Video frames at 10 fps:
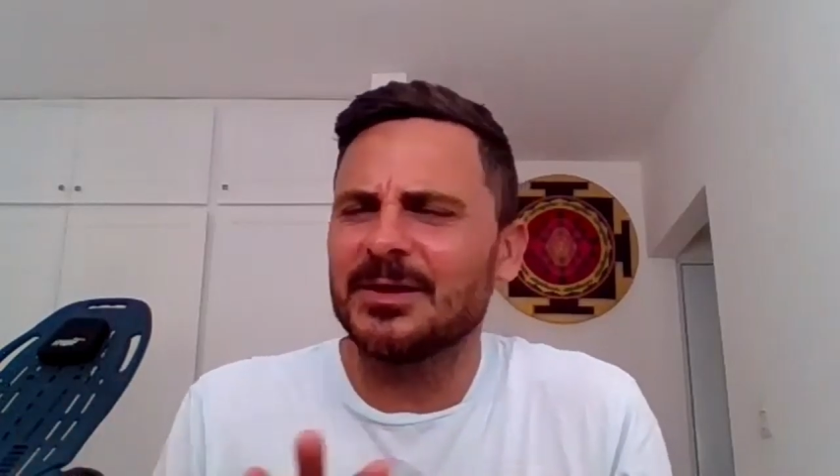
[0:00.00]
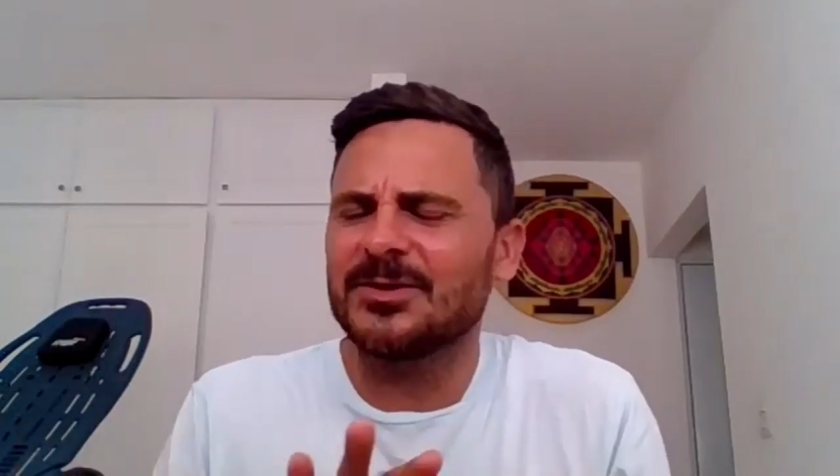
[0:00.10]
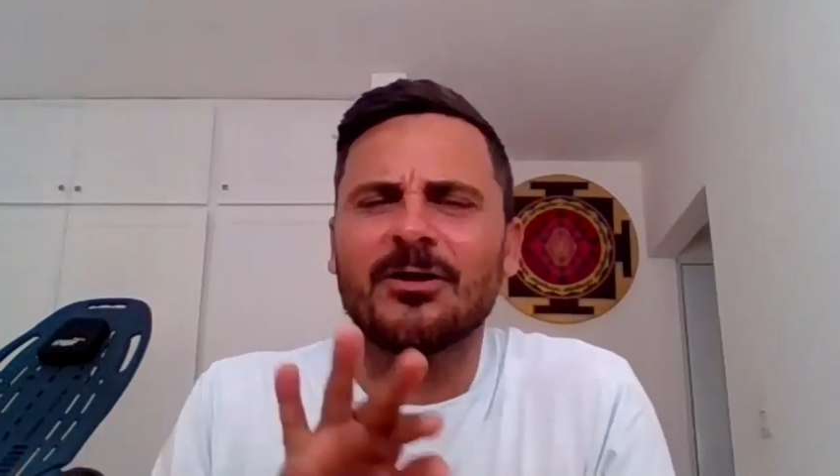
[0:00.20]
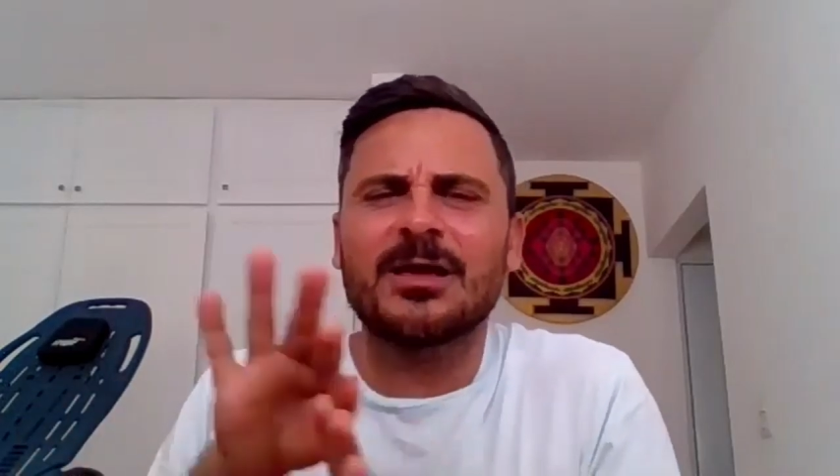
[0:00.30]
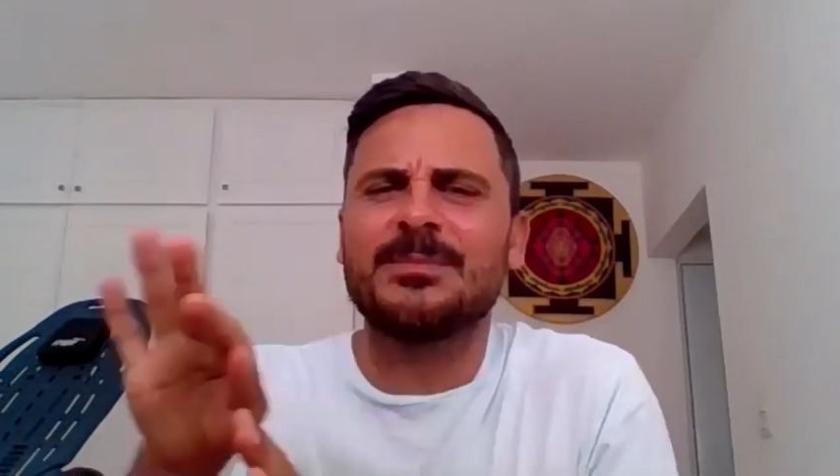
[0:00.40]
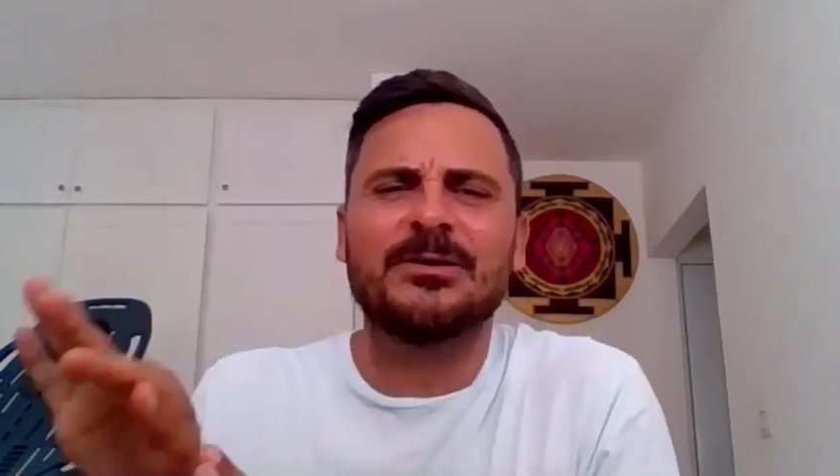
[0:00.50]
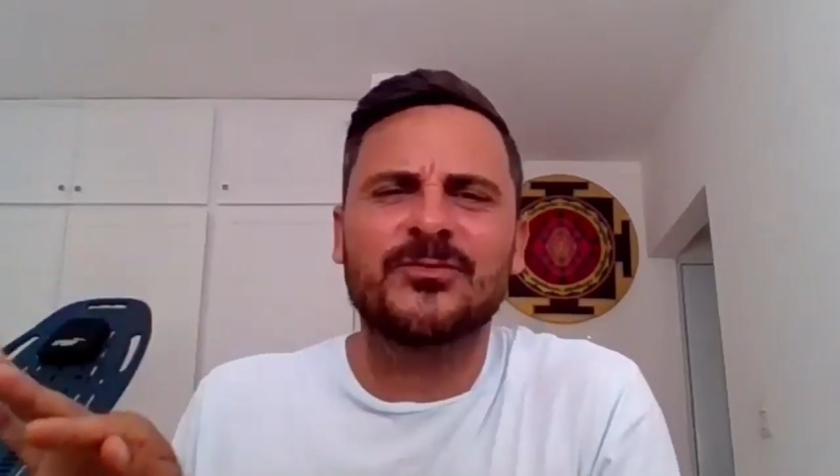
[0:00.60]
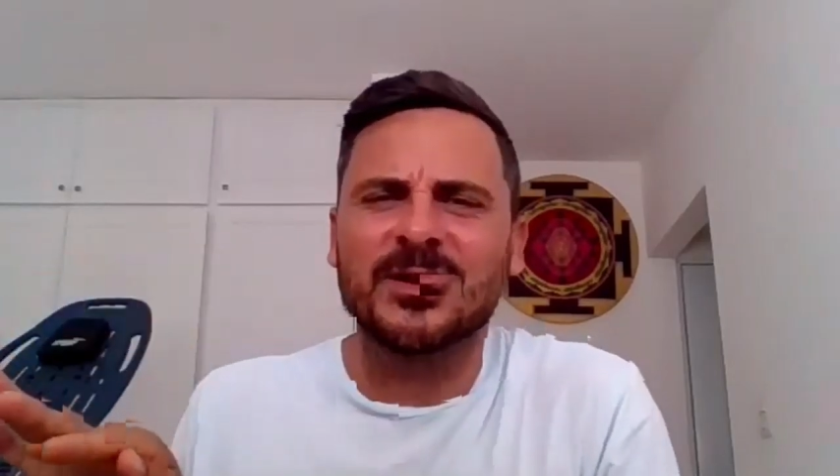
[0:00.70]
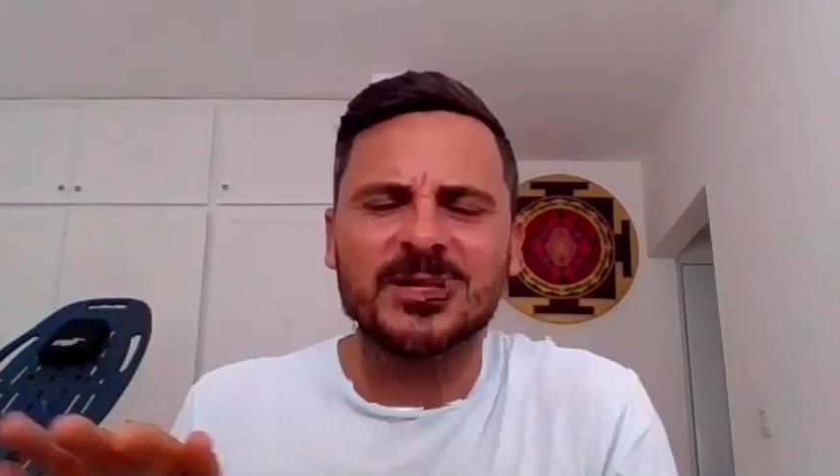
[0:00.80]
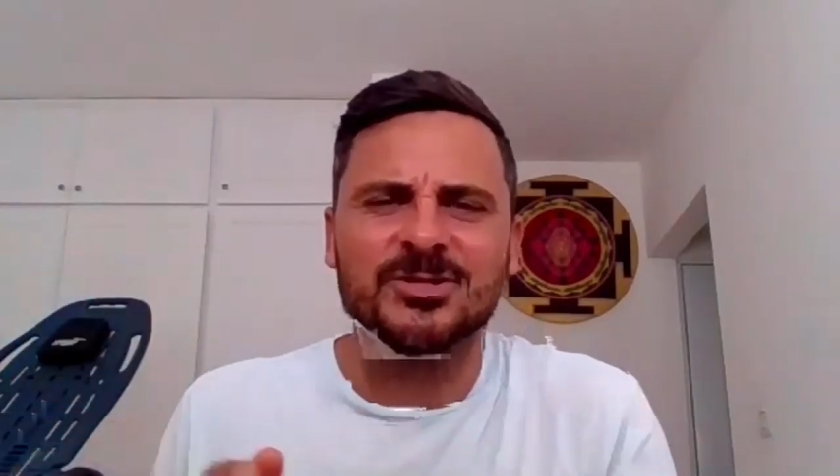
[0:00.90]
I'm not talking
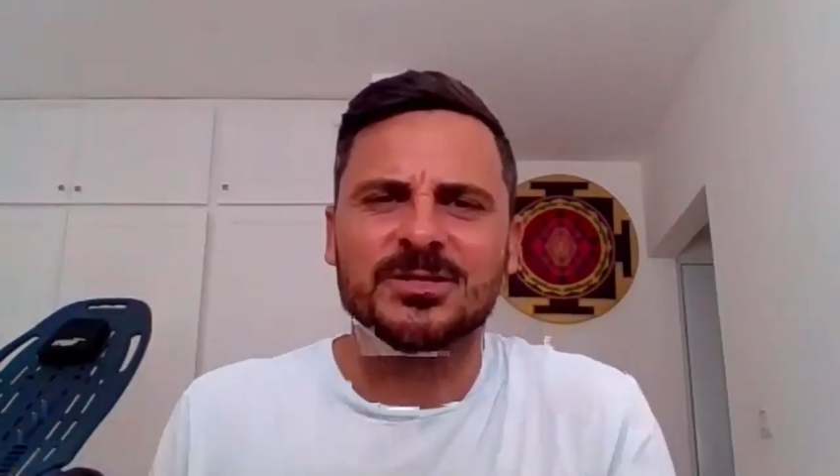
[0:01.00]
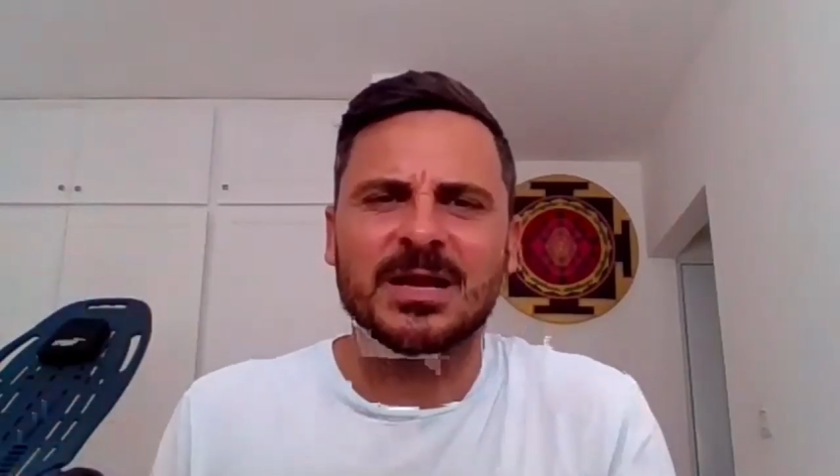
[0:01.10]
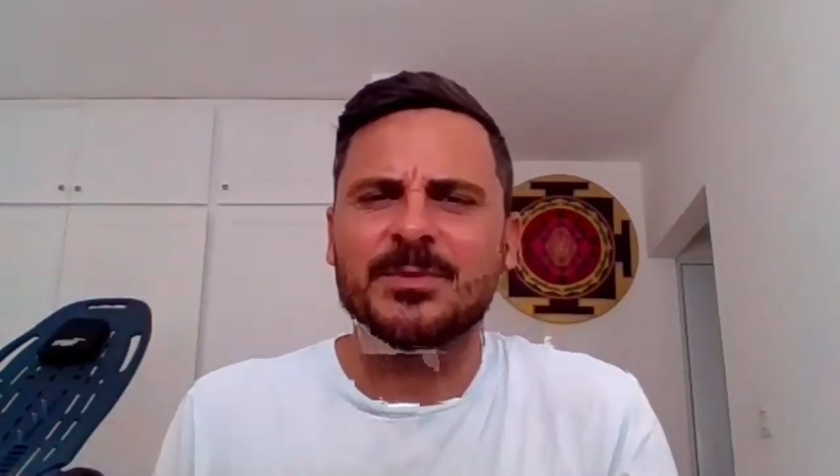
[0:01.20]
about religion.